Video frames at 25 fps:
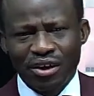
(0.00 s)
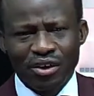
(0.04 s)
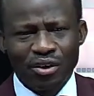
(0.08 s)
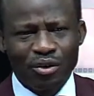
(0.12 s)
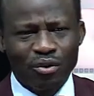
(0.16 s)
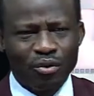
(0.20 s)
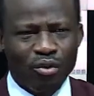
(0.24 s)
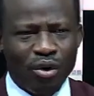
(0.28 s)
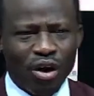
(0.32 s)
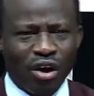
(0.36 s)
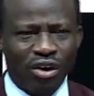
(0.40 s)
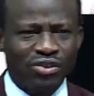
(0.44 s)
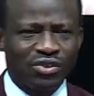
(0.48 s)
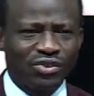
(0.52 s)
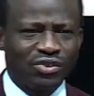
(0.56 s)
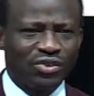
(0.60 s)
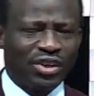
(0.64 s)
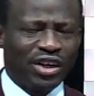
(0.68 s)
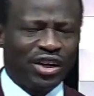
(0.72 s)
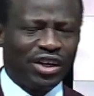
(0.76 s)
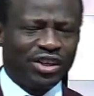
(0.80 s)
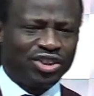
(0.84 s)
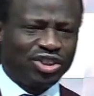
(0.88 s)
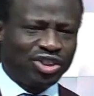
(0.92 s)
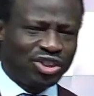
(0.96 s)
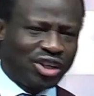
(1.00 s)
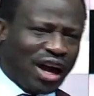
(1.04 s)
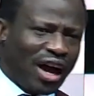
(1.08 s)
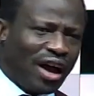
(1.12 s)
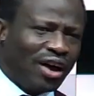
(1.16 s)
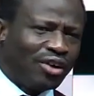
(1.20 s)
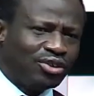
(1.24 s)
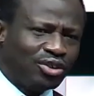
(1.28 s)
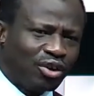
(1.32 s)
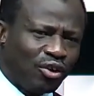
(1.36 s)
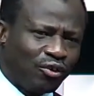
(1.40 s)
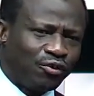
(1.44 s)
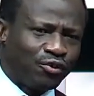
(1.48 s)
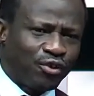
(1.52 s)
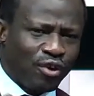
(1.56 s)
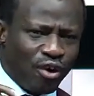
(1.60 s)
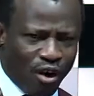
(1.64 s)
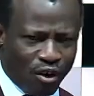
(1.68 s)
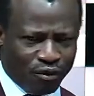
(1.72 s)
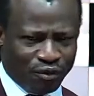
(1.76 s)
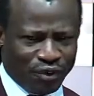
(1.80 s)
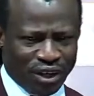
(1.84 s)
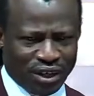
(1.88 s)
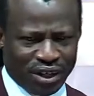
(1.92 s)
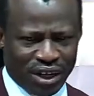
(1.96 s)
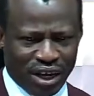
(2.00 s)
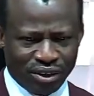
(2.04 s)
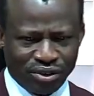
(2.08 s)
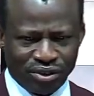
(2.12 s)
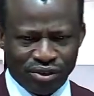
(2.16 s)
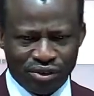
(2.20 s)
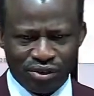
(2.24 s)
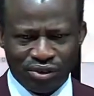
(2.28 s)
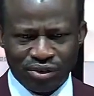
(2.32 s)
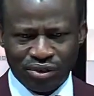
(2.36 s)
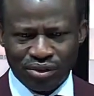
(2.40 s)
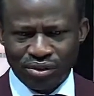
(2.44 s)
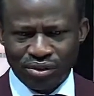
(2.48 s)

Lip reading: was a child of covenant.